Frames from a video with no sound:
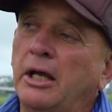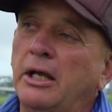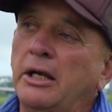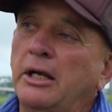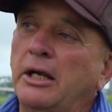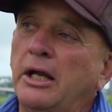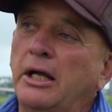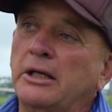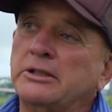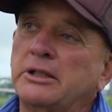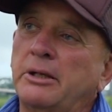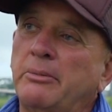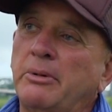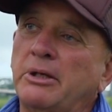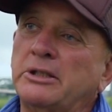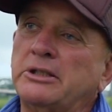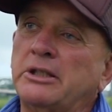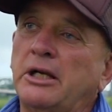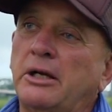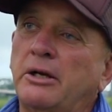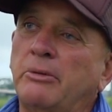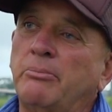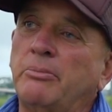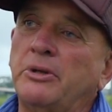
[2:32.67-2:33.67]
duck so much,
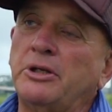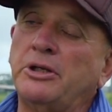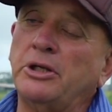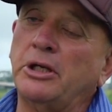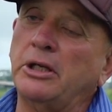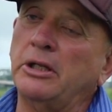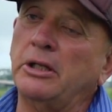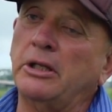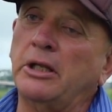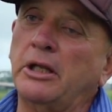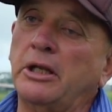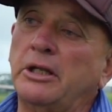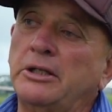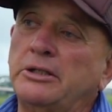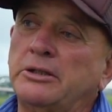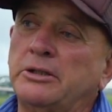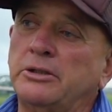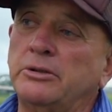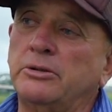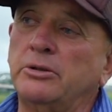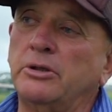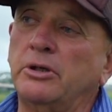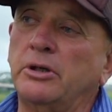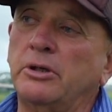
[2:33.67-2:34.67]
but they
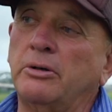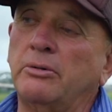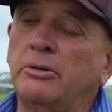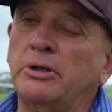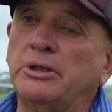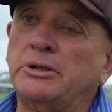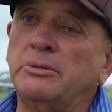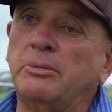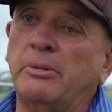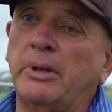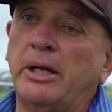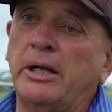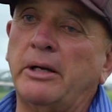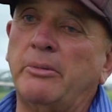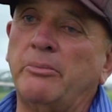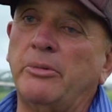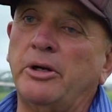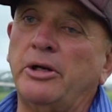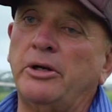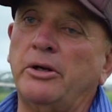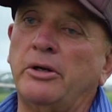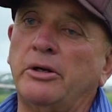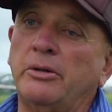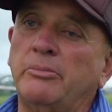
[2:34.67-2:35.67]
still got a reasonable amount of
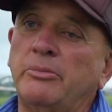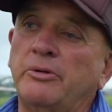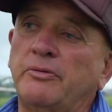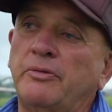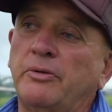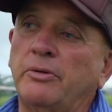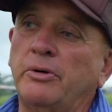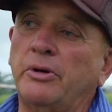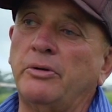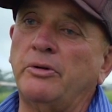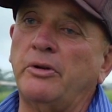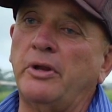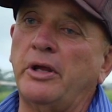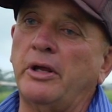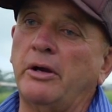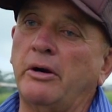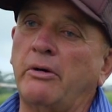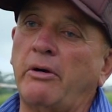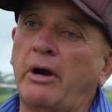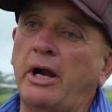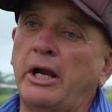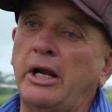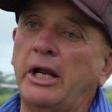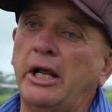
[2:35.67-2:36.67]
meat on them if you want them. They're a
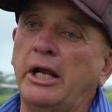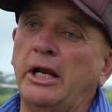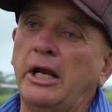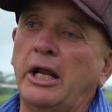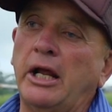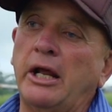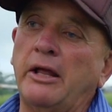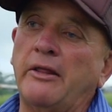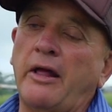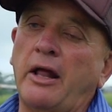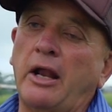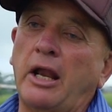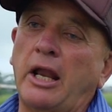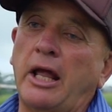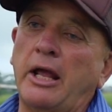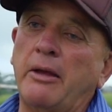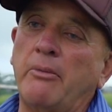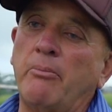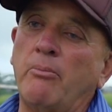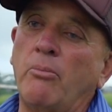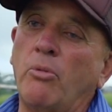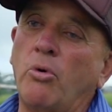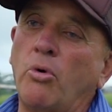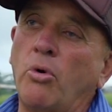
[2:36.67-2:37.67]
great egg layer. They'll lay
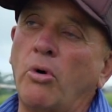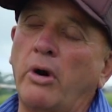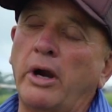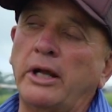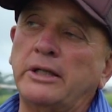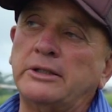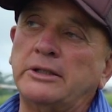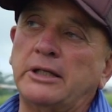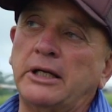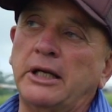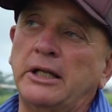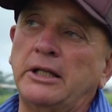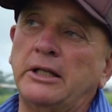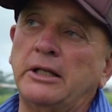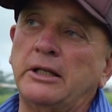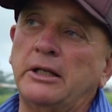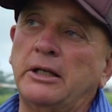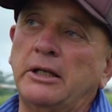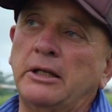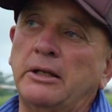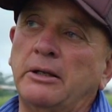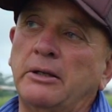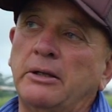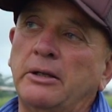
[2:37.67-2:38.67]
more eggs again
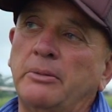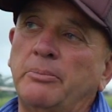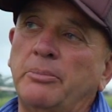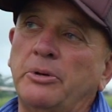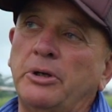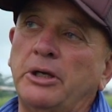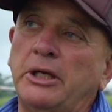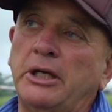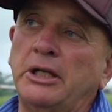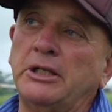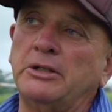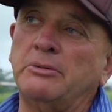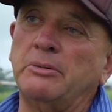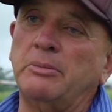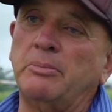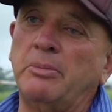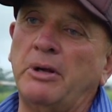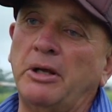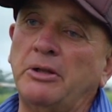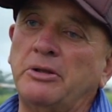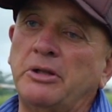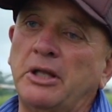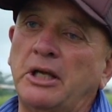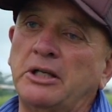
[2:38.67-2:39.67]
than the Pekins, but
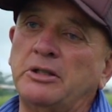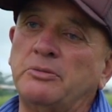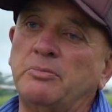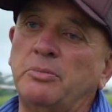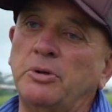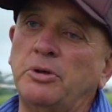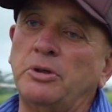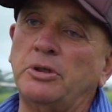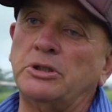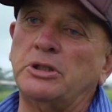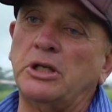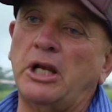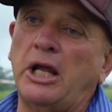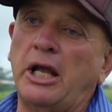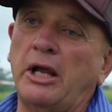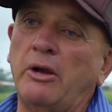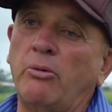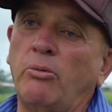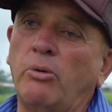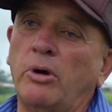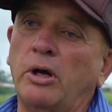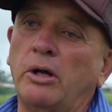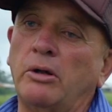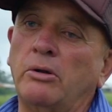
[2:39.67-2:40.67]
both those birds lay
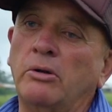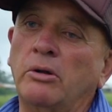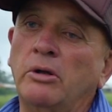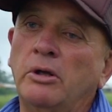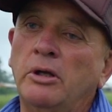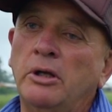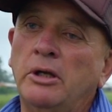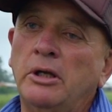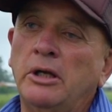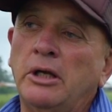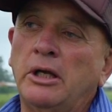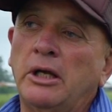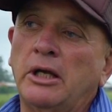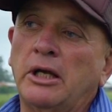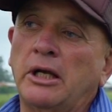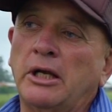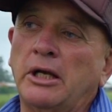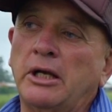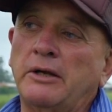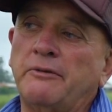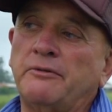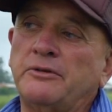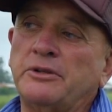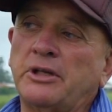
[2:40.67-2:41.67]
well.
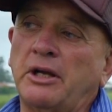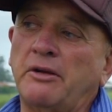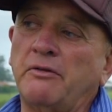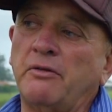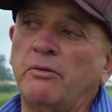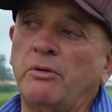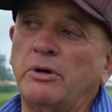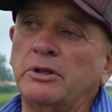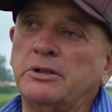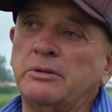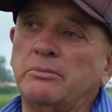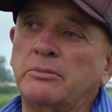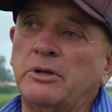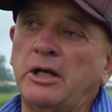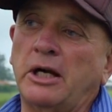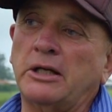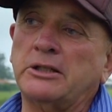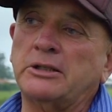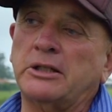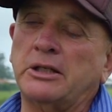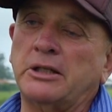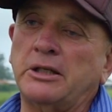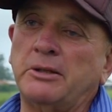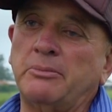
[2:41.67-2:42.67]
And if you want some
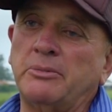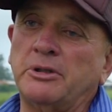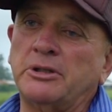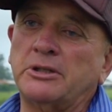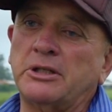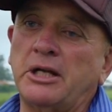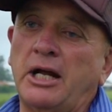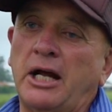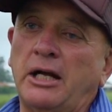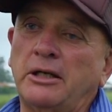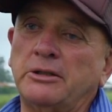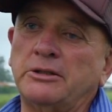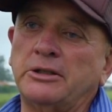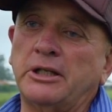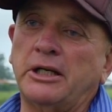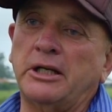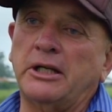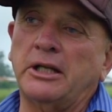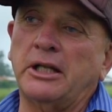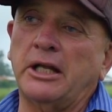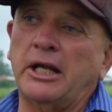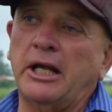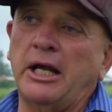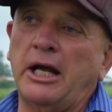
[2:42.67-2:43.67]
ducks to keep the snails out
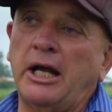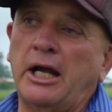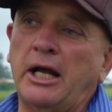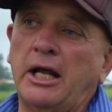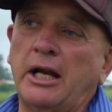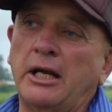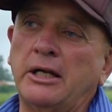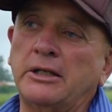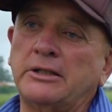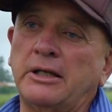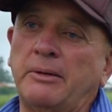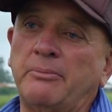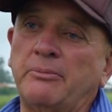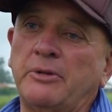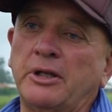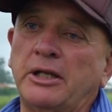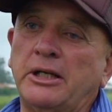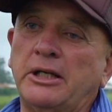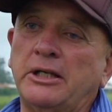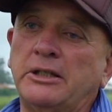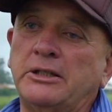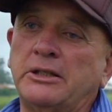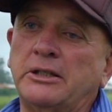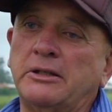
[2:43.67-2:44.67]
of the garden, something the
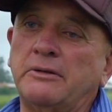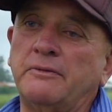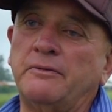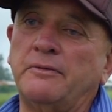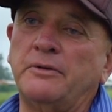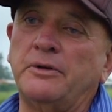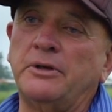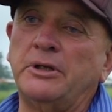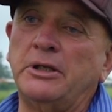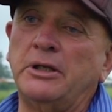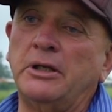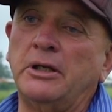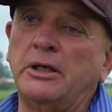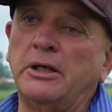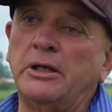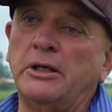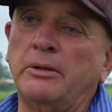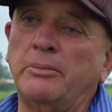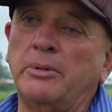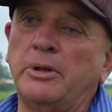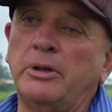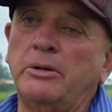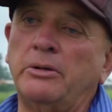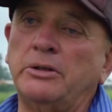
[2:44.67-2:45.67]
kids can feed, and a
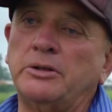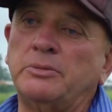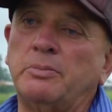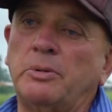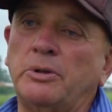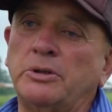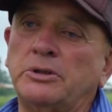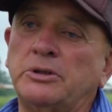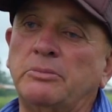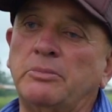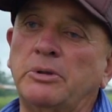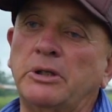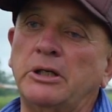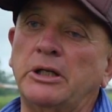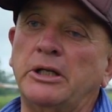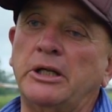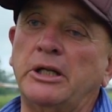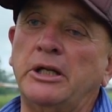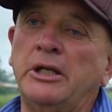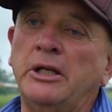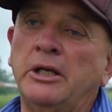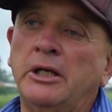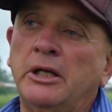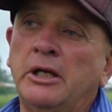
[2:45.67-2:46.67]
little bit of
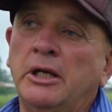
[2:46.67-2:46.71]
responsibility.